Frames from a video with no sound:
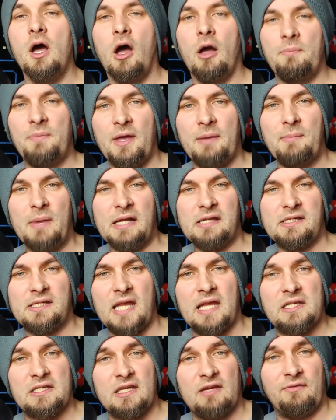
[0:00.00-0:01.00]
Hope that made
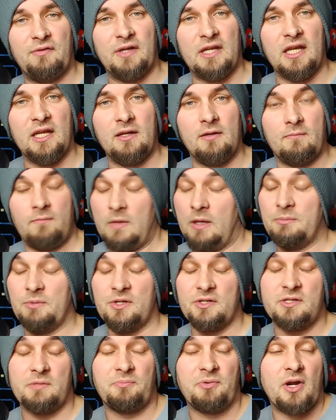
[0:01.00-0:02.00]
sense. If it didn't, I'm
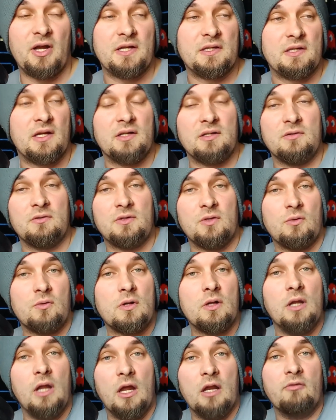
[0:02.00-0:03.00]
not surprised. I do talk a
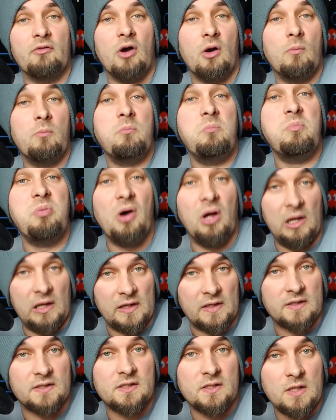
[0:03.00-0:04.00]
lot about
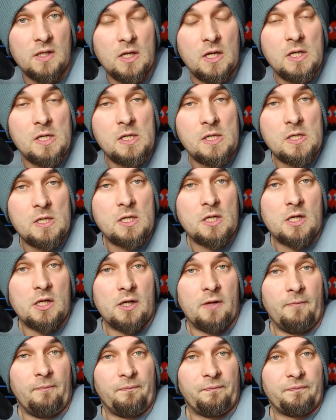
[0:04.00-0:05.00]
bollocks.
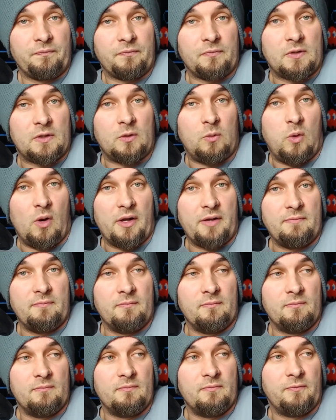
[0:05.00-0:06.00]
Quite
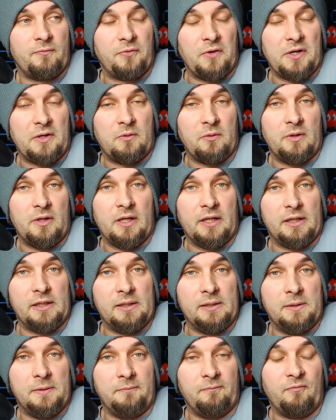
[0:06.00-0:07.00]
frequently.
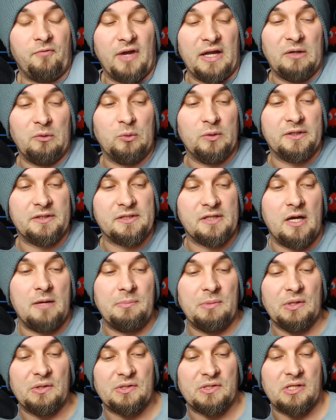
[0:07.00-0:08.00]
In fact, all the time.
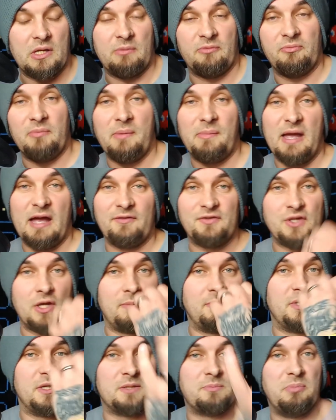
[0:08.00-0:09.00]
Non-stop. my mouth's
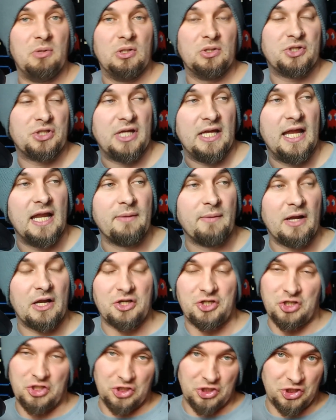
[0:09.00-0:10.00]
open, it's bullshit. Anyway, I
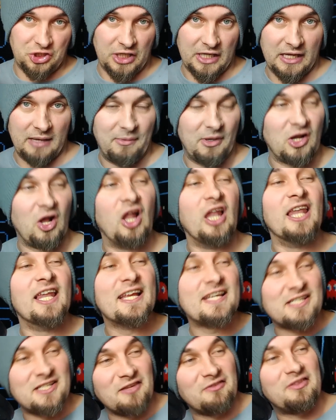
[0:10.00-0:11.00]
should just shut up. I got a
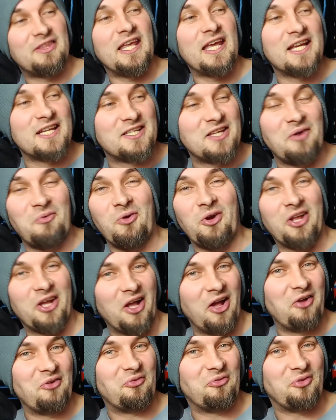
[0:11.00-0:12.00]
list of things I want to
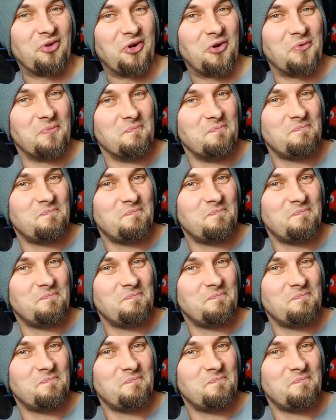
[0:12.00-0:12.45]
go through